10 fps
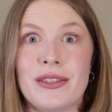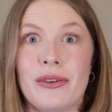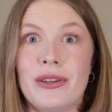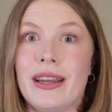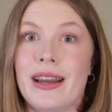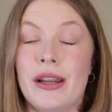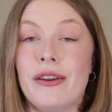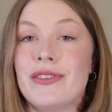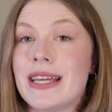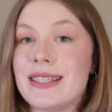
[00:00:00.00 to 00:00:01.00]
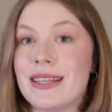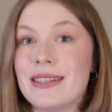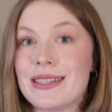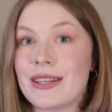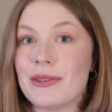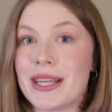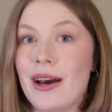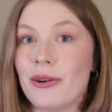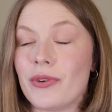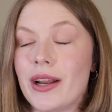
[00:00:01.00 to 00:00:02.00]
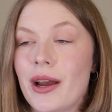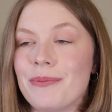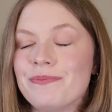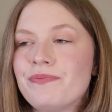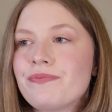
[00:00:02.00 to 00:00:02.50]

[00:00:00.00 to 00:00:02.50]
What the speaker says: so you can kind of test these skills out right now.